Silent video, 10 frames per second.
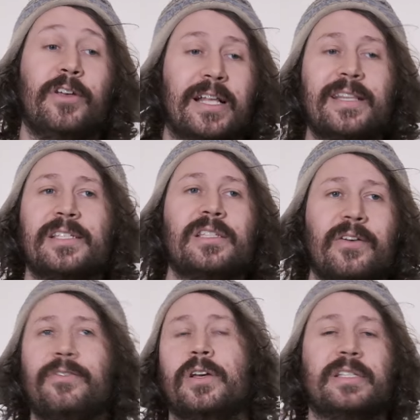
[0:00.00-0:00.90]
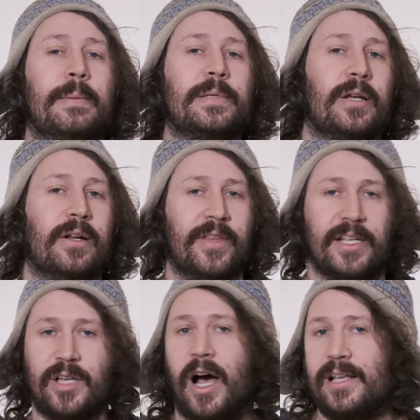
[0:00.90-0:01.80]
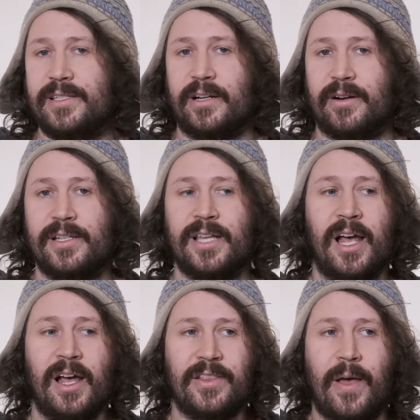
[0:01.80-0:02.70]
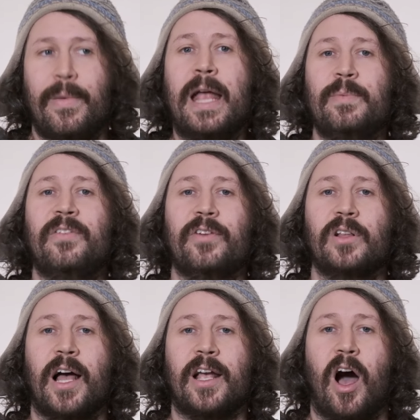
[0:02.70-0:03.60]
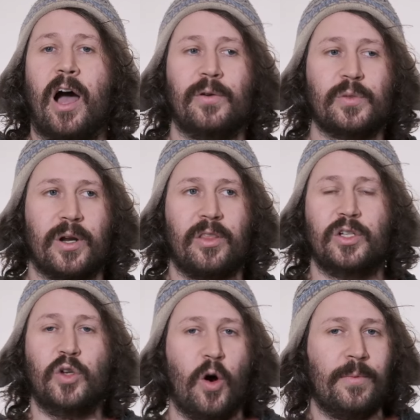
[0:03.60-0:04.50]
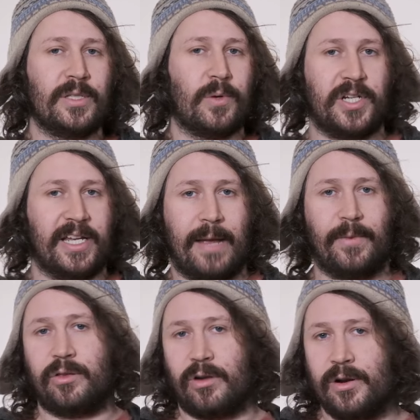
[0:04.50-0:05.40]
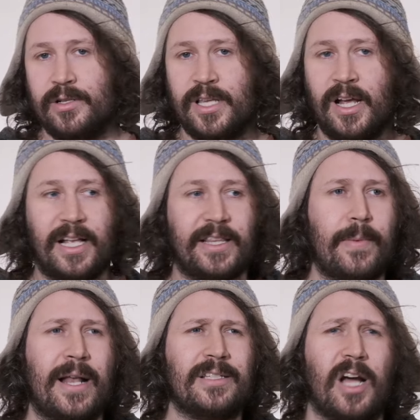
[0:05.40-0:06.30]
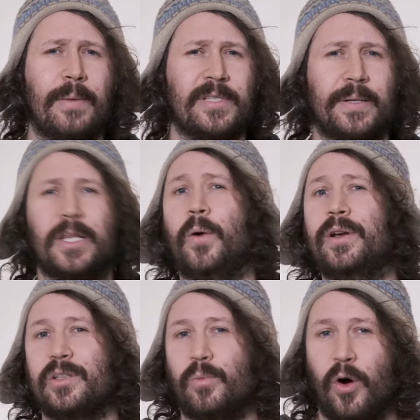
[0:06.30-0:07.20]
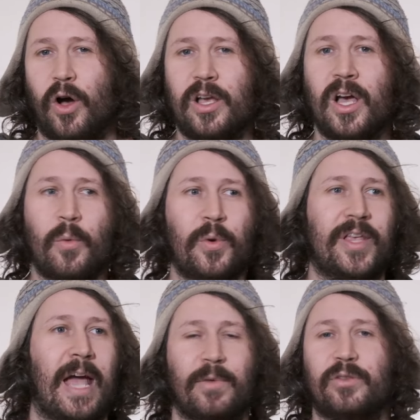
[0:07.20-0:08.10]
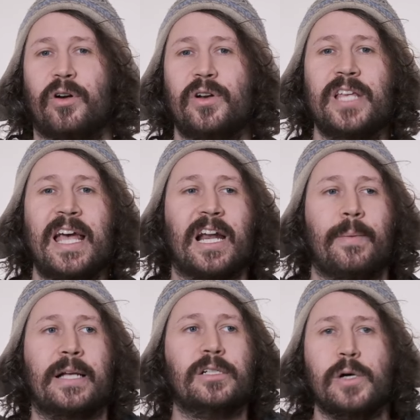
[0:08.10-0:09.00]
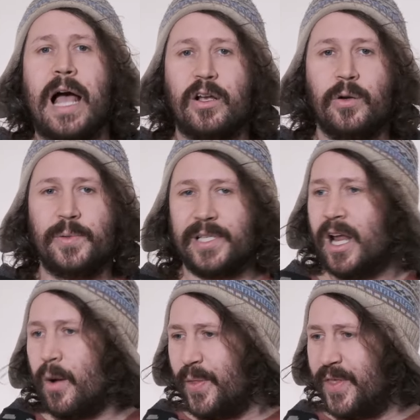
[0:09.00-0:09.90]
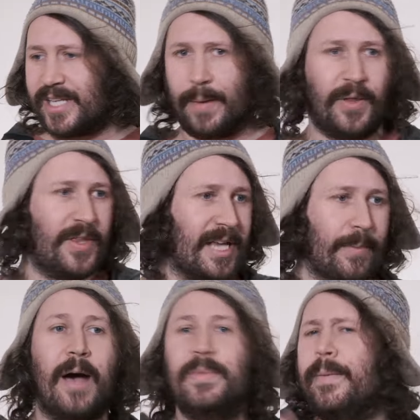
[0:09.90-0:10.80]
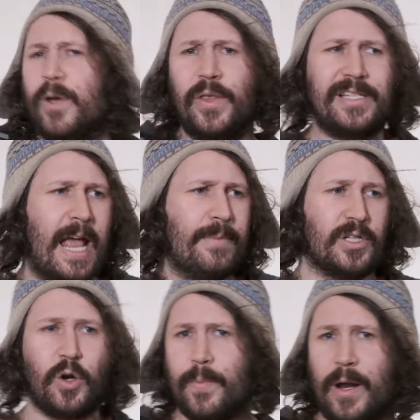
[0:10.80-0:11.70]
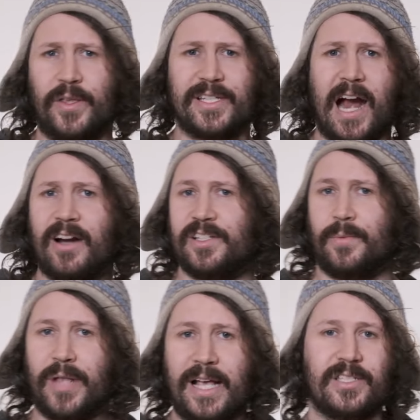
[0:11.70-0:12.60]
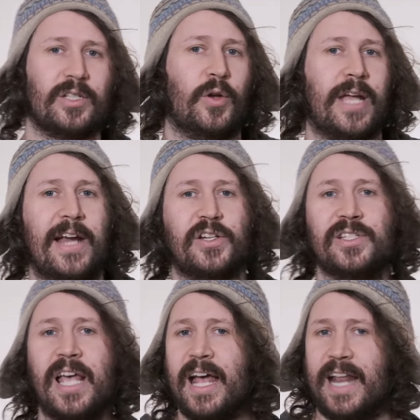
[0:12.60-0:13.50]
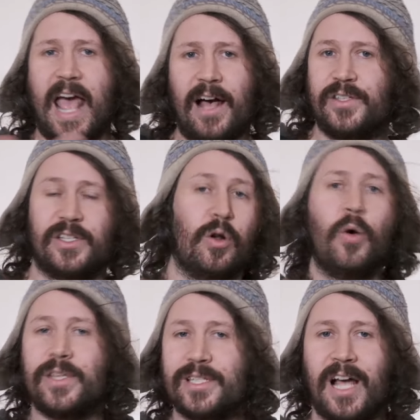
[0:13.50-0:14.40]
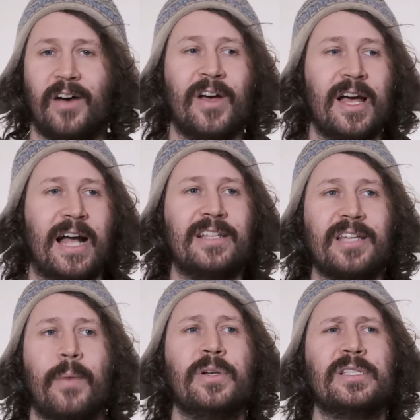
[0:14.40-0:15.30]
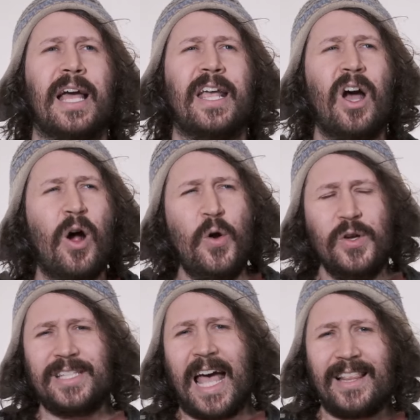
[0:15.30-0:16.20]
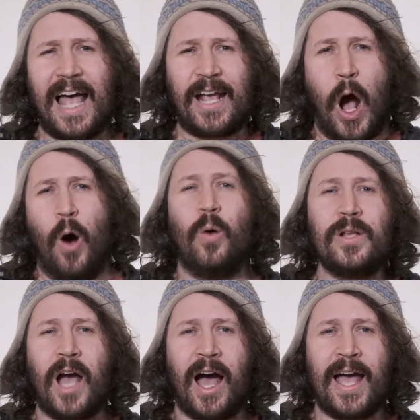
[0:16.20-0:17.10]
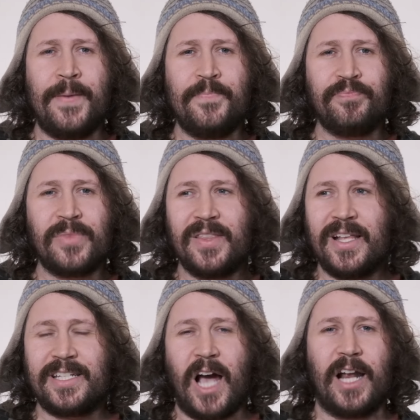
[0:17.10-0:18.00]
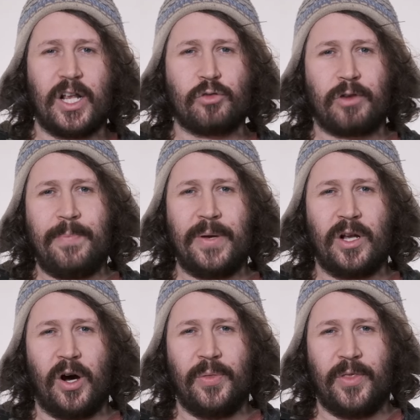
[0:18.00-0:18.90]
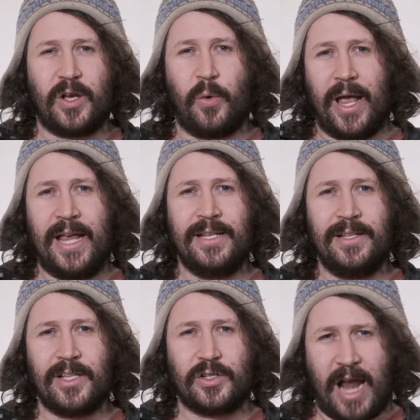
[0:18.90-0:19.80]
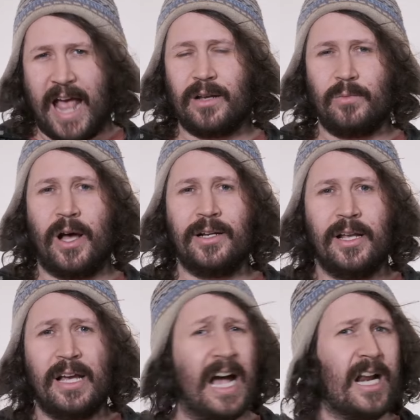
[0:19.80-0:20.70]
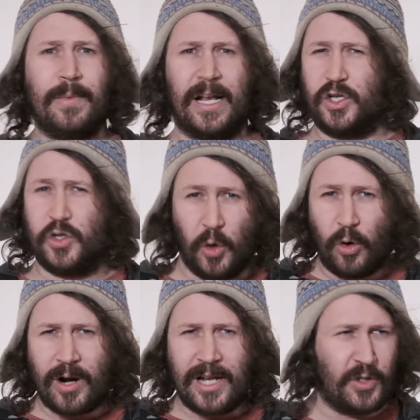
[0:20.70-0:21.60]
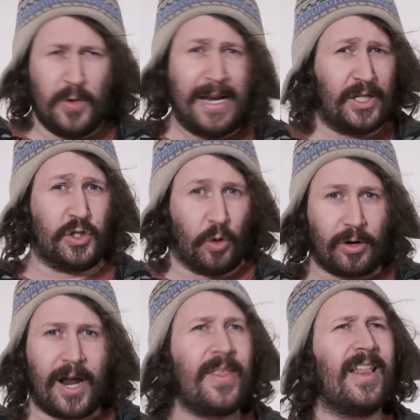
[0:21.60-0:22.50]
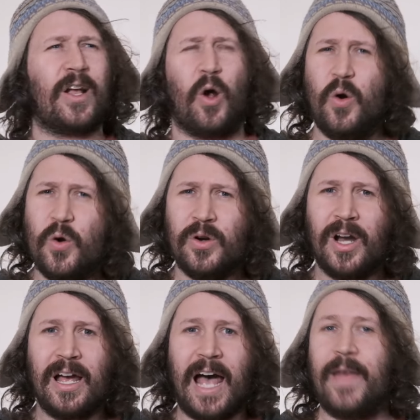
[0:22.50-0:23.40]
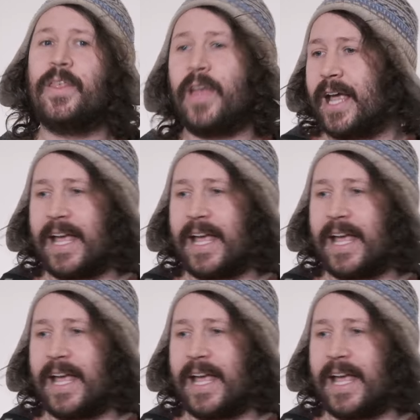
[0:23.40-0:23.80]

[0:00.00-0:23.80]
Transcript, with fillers: like this is the first episode in the entire series that made me feel like I was one of the normies watching Game of Thrones. Like the amount of times I'd go into work with Game of Thrones and I'd be like, oh, how good was it when this happened and this happened. I'm naming all these names and talking about all these characters and places and locations and houses and all this stuff. And someone's like, who's that like old guy that's kind of creeping on the queen, the dragon one? And I'm like, Jorah? Do you mean Jorah? And they're like, who? And then like